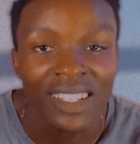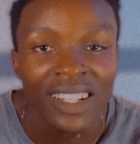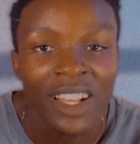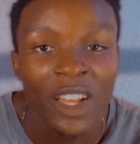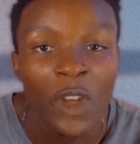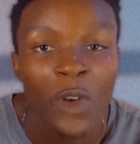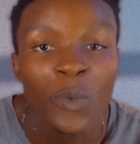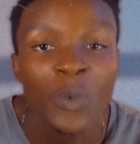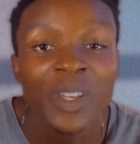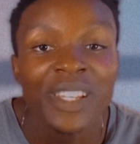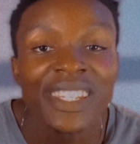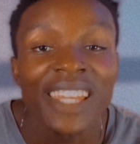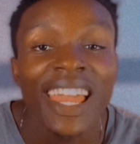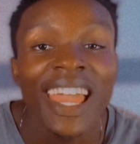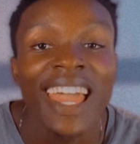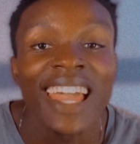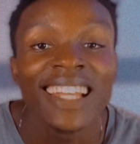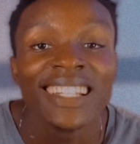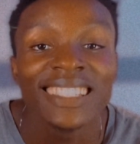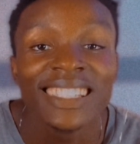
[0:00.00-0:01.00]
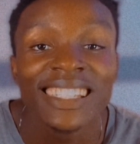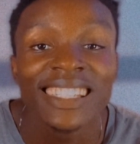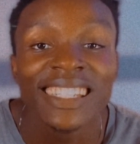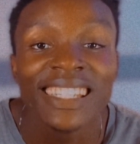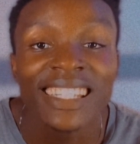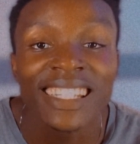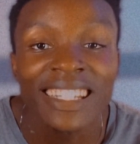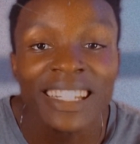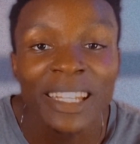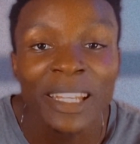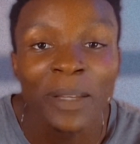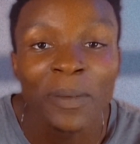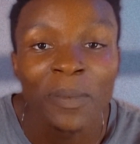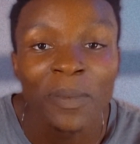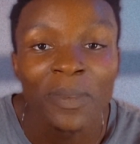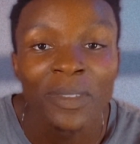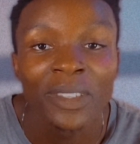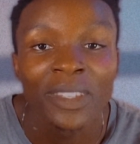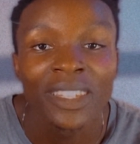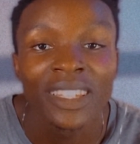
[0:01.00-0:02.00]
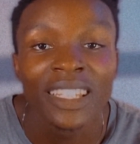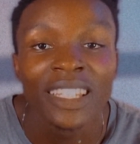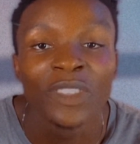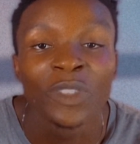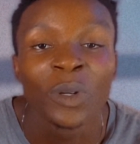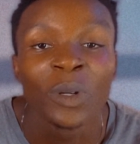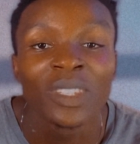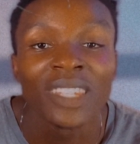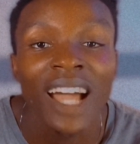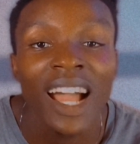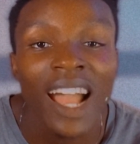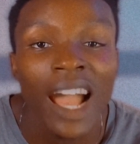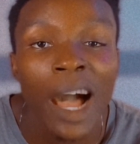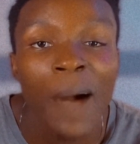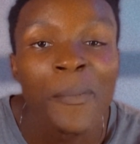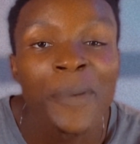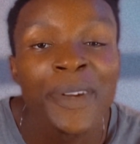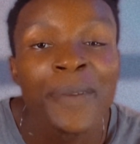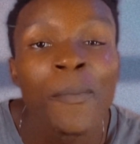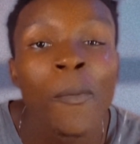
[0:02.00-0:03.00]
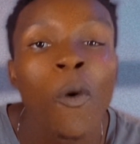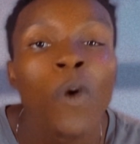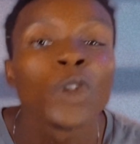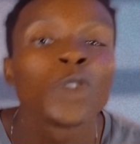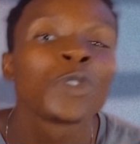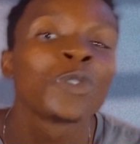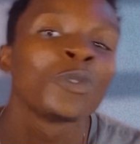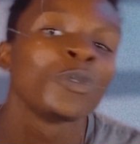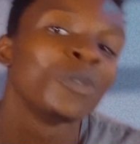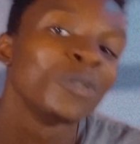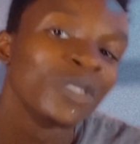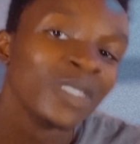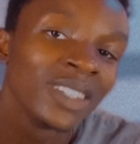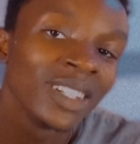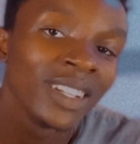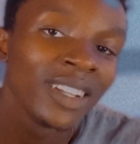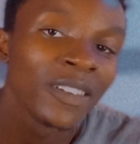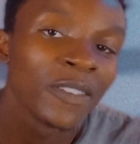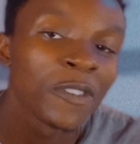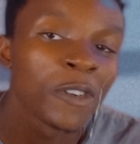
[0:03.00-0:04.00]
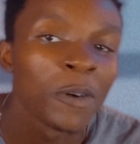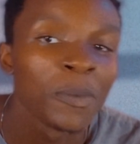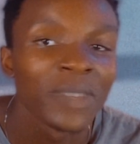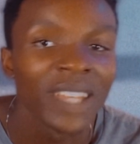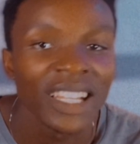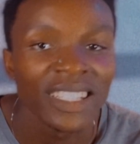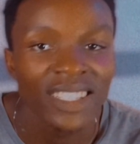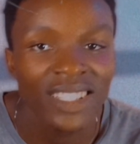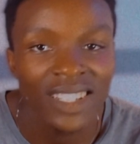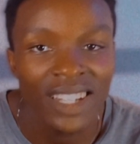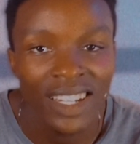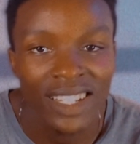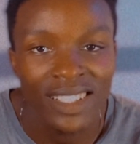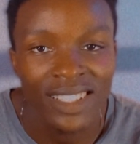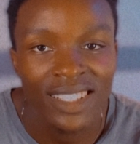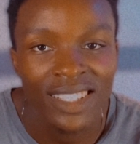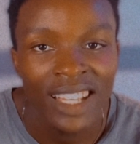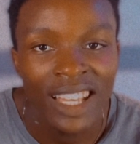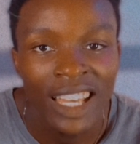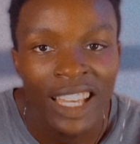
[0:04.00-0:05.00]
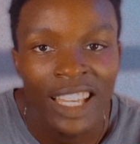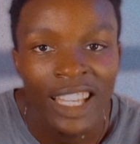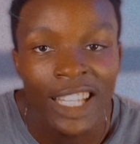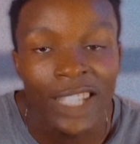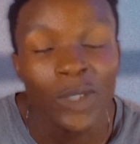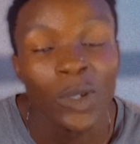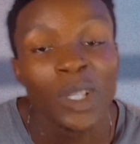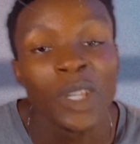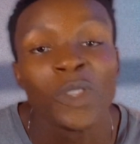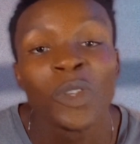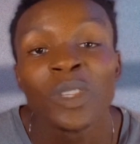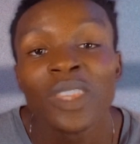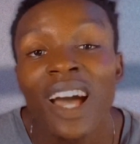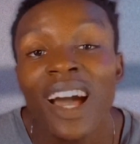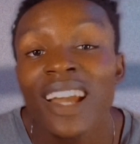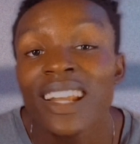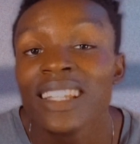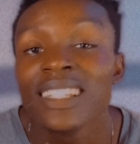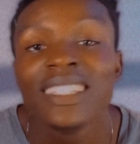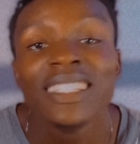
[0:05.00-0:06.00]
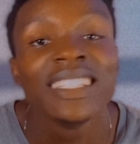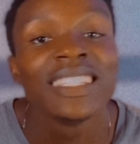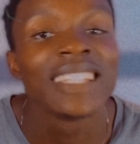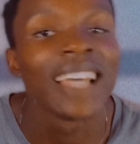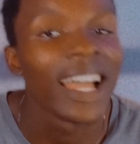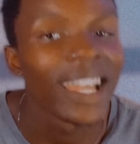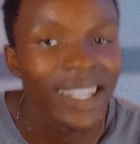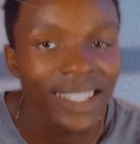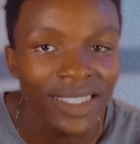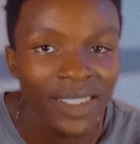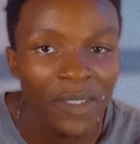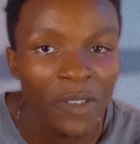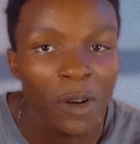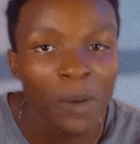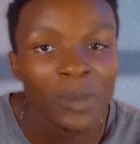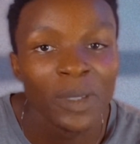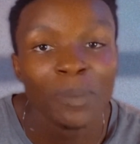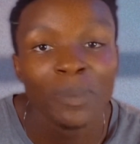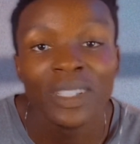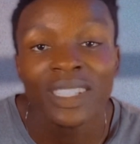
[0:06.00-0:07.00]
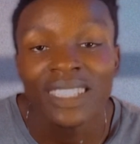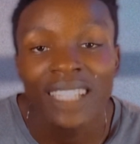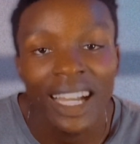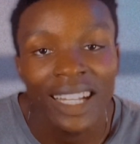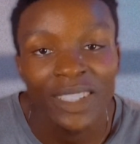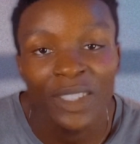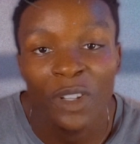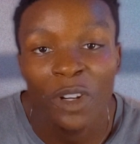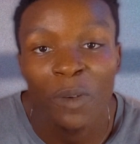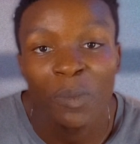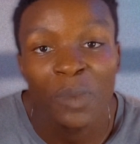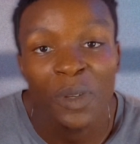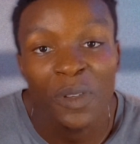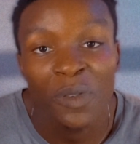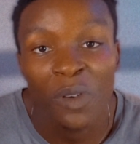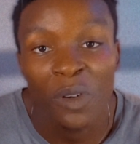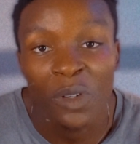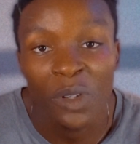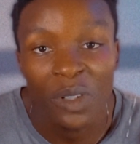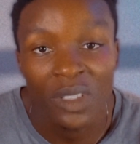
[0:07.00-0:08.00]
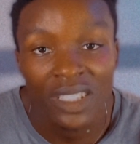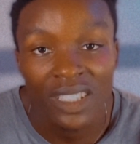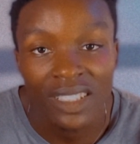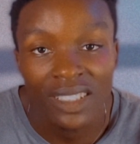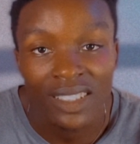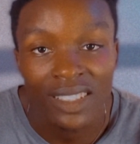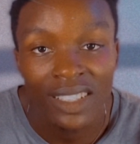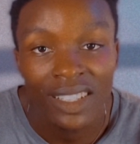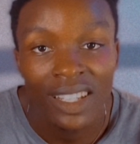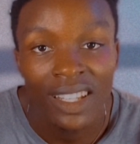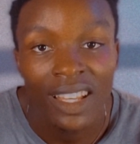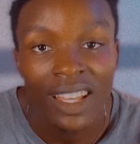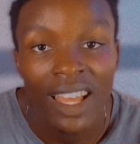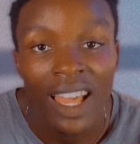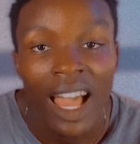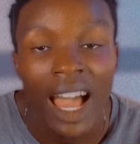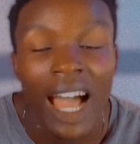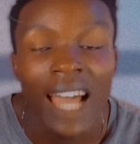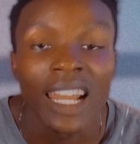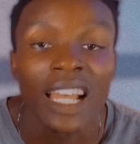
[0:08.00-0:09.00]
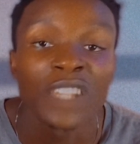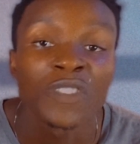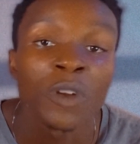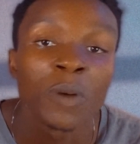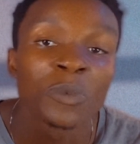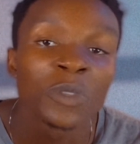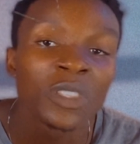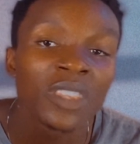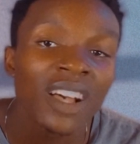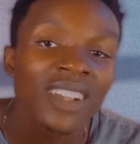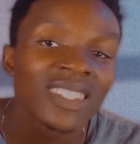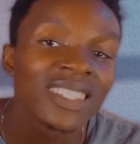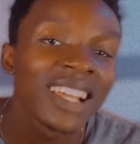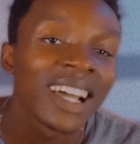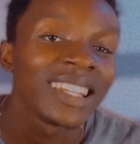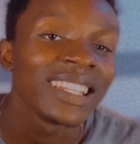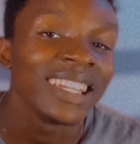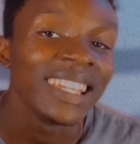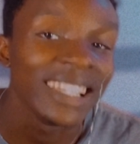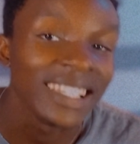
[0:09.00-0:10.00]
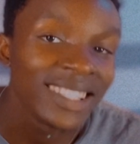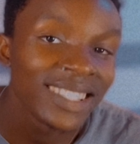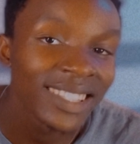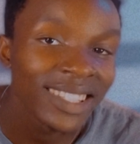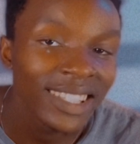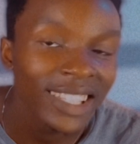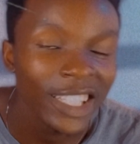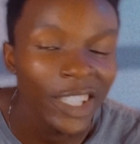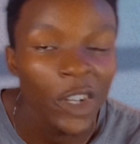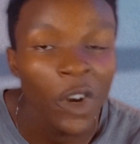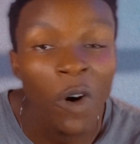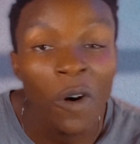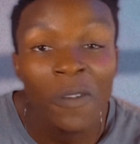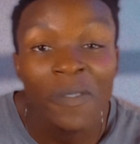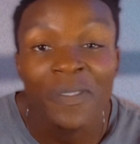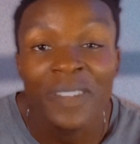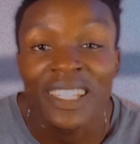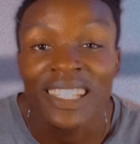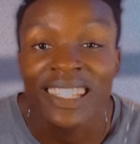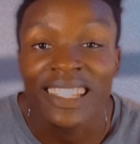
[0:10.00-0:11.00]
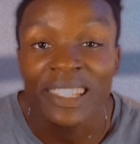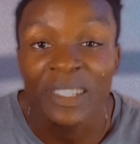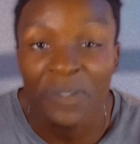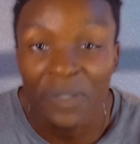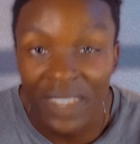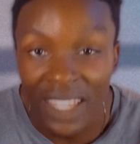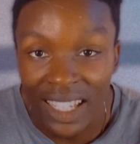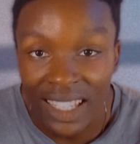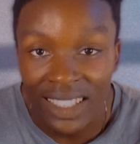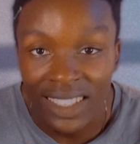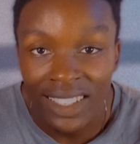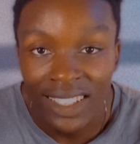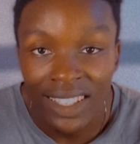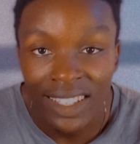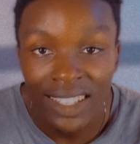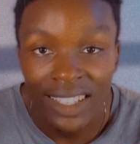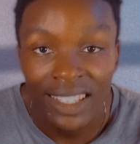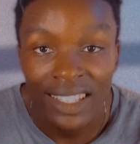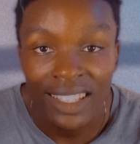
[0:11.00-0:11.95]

model, which earned the nickname the Toyota Camry Muscle from Nigerians. It was a total redesign from the Big Daddy or Big for Nothing, and as from 2008 it got facelifted,